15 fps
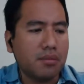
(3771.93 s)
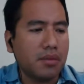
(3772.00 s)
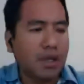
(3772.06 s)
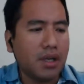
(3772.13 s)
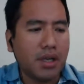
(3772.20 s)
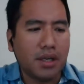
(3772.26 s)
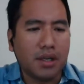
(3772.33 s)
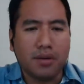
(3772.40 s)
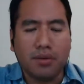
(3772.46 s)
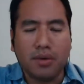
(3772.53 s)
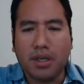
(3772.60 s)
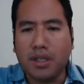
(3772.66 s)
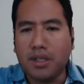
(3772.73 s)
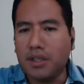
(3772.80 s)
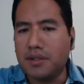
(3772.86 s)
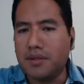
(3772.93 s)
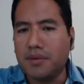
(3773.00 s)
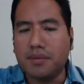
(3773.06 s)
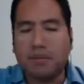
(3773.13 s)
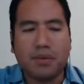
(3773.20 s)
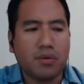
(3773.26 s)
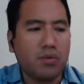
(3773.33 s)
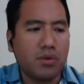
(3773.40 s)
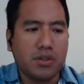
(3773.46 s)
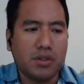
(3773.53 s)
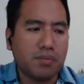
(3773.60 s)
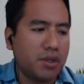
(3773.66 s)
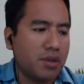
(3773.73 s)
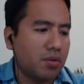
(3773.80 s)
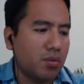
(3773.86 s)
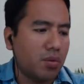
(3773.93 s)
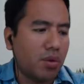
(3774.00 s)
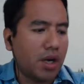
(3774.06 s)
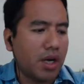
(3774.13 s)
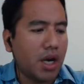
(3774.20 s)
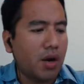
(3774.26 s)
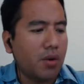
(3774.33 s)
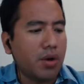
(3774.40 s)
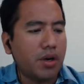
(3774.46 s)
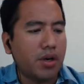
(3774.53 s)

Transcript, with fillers: I really is, could spend one hour.